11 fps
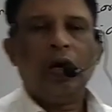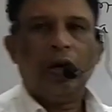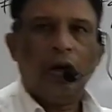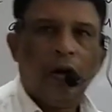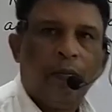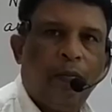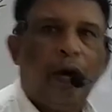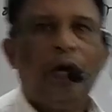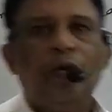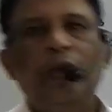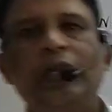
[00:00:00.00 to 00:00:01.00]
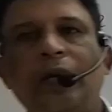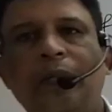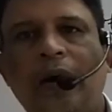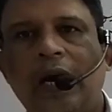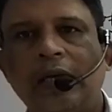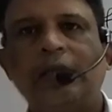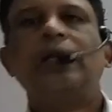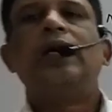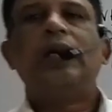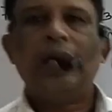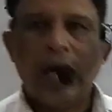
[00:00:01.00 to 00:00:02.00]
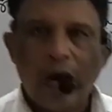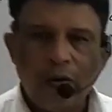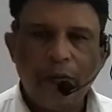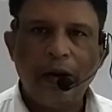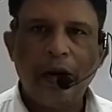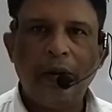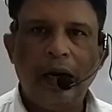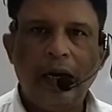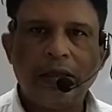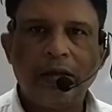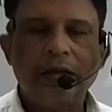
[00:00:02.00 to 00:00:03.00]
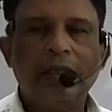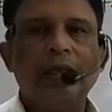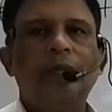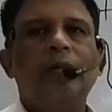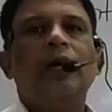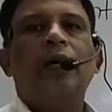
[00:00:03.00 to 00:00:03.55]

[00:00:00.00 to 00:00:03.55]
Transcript: number with mass. Now we have a relationship